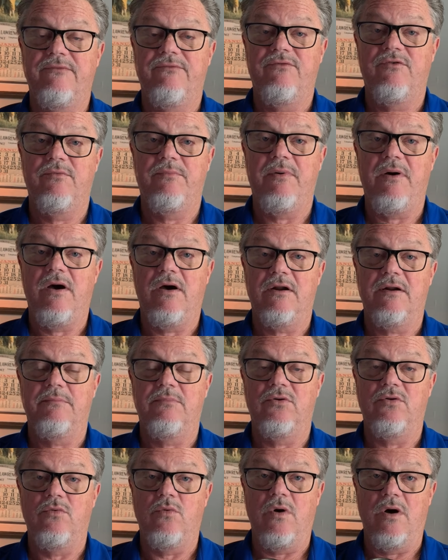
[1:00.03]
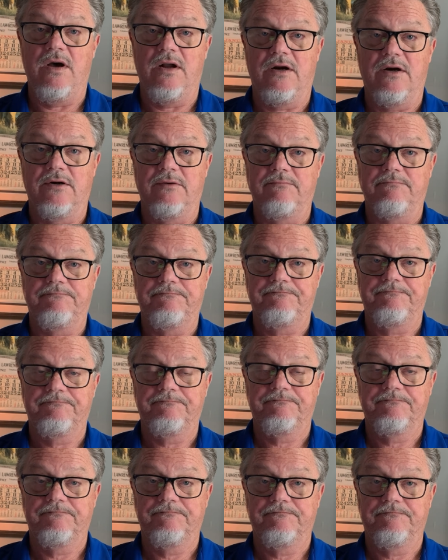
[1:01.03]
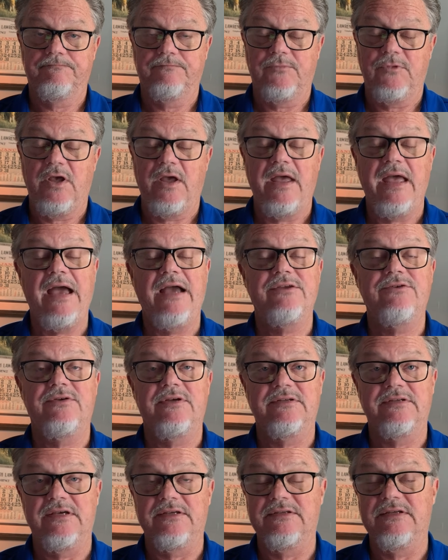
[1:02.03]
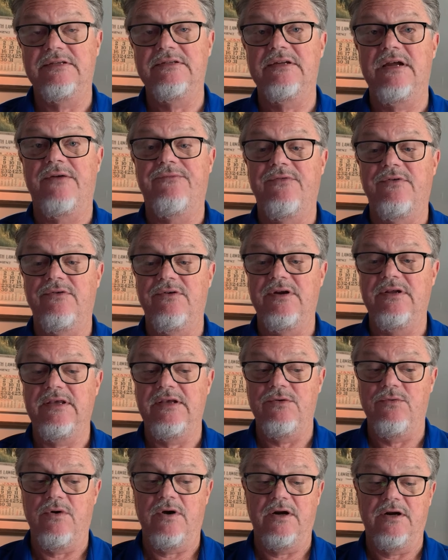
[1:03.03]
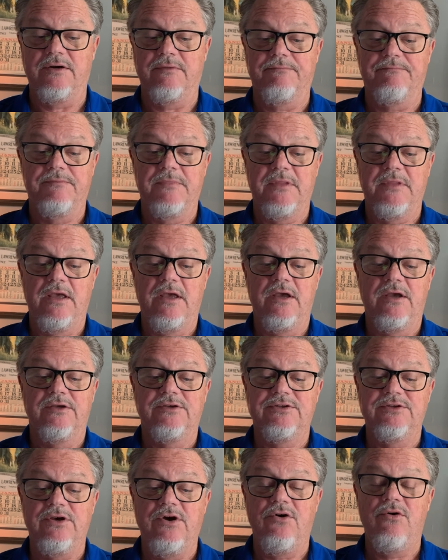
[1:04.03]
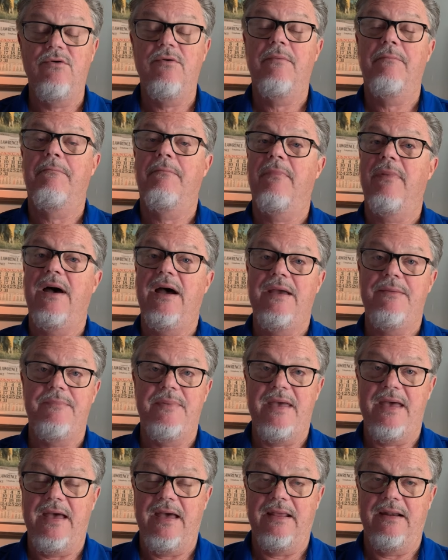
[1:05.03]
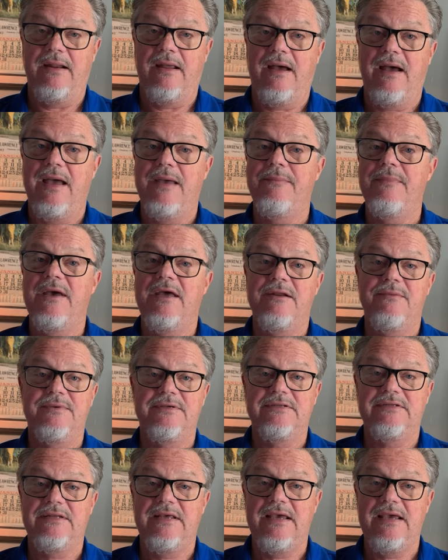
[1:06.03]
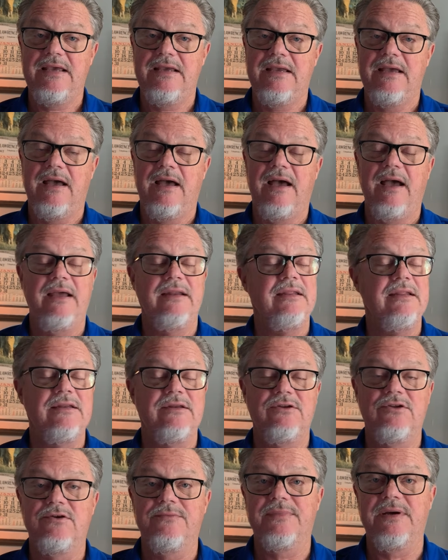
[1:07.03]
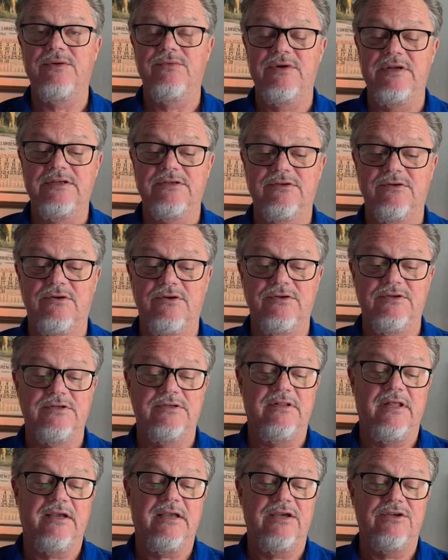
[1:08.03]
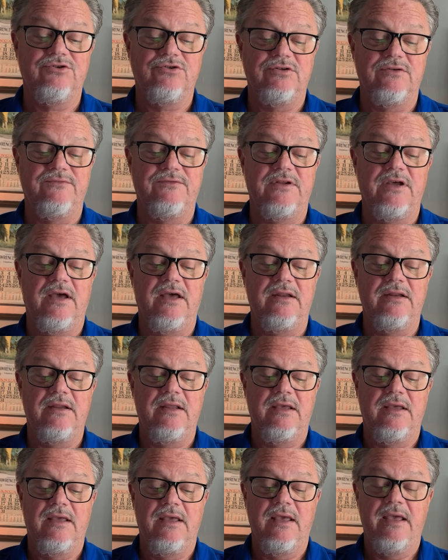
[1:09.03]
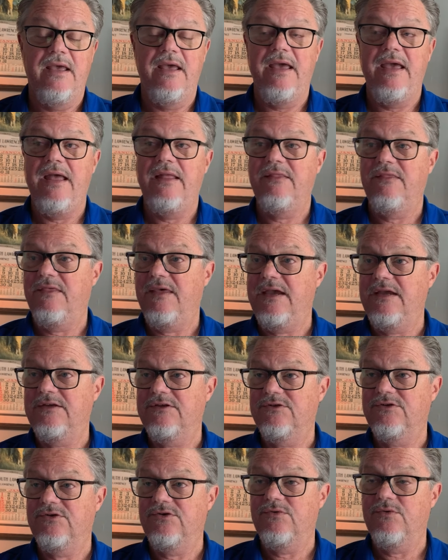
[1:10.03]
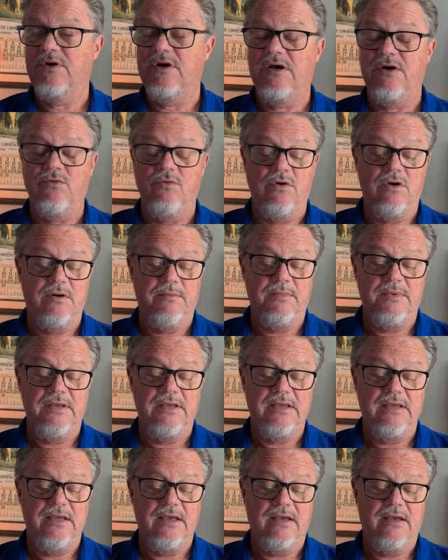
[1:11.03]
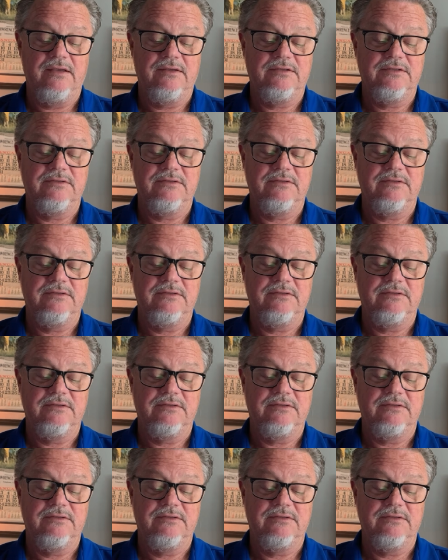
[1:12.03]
for potable water. Actually, it says it's not for drinking water. So, my bad. I made a mistake. I didn't do my research like I should have done. And thanks to one of my